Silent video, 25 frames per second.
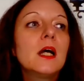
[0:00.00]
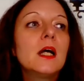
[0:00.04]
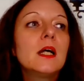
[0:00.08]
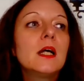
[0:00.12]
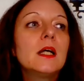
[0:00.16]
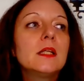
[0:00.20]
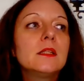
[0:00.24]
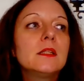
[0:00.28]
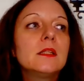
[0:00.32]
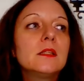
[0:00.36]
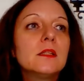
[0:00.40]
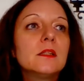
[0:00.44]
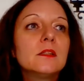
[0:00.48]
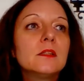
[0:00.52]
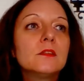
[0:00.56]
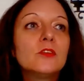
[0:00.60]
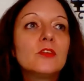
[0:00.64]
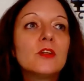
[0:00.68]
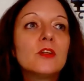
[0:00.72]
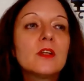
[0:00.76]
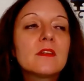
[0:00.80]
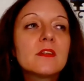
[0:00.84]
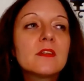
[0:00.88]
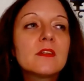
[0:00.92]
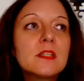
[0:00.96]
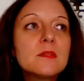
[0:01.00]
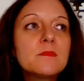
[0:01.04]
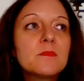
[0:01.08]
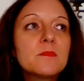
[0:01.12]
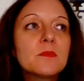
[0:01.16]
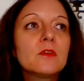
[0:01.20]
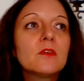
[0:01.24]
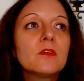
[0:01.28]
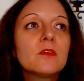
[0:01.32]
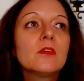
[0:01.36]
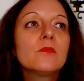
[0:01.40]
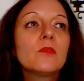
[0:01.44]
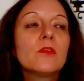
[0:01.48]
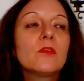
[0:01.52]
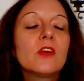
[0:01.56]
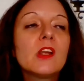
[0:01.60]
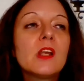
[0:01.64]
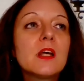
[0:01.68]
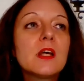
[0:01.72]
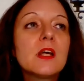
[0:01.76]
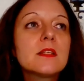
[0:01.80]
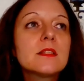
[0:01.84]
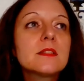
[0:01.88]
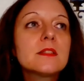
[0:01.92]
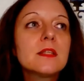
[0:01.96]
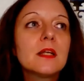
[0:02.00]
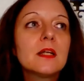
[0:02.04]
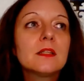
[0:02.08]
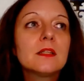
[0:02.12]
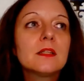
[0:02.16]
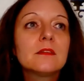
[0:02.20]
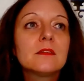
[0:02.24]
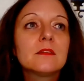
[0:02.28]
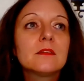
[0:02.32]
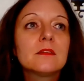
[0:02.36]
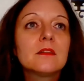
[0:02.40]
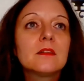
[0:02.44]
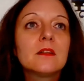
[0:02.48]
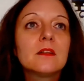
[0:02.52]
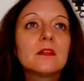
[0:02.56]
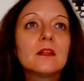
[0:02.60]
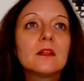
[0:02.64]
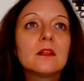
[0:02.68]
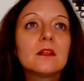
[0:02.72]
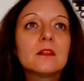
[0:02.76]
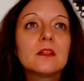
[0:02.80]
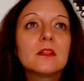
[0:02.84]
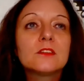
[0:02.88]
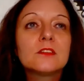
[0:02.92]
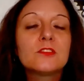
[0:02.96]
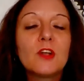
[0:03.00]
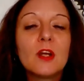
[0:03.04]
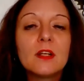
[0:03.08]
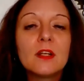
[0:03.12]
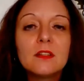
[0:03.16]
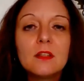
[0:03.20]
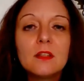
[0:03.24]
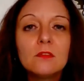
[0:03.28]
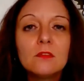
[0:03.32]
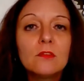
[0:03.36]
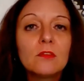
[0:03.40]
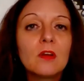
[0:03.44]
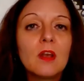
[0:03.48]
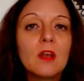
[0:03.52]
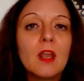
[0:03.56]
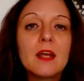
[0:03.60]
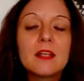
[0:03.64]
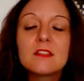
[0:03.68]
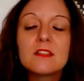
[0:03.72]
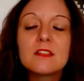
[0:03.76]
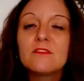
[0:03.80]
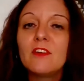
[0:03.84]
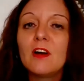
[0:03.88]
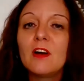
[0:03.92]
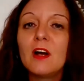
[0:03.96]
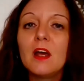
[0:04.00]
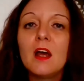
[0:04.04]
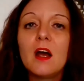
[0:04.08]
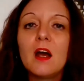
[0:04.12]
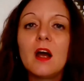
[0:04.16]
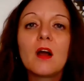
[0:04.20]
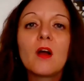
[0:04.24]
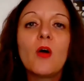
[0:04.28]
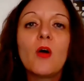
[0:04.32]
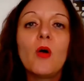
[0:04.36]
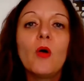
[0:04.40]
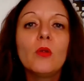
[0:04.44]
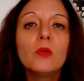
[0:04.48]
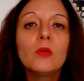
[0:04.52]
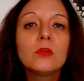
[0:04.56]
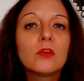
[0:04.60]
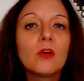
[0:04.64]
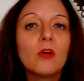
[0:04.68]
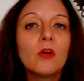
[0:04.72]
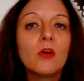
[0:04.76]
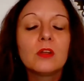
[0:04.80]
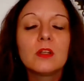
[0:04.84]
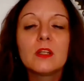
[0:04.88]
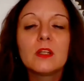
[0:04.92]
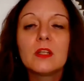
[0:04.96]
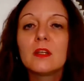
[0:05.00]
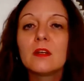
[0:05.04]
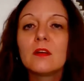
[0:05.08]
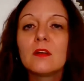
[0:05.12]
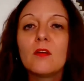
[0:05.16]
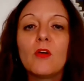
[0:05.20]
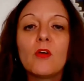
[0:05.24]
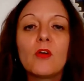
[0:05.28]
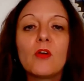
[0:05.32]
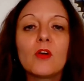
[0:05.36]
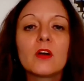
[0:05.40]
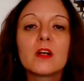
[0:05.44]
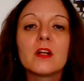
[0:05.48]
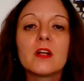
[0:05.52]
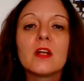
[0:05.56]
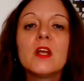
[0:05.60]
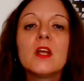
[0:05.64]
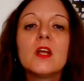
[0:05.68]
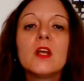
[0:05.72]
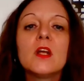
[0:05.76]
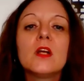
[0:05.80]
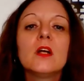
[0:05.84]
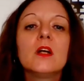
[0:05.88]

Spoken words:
And during this period, we realized that attracting new clients via cold calling or